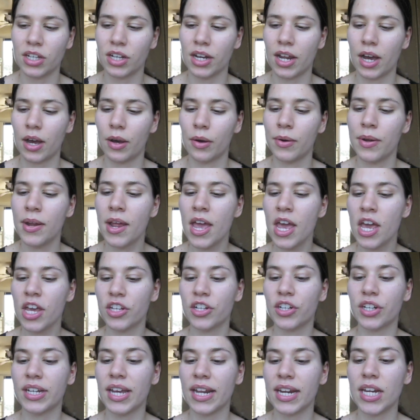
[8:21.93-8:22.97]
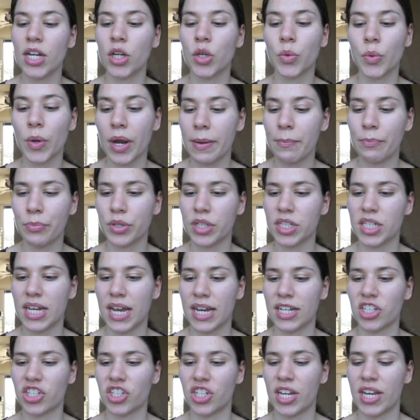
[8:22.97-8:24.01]
You know, you're getting great
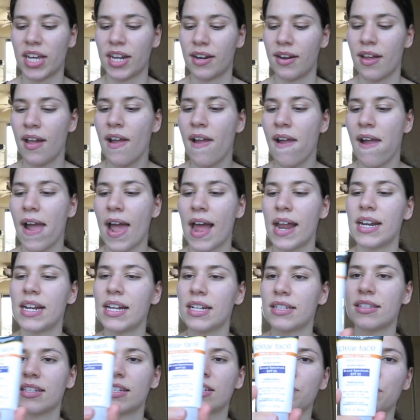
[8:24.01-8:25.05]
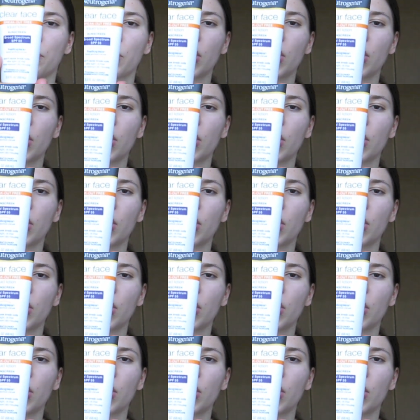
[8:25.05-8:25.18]
protection, and it's a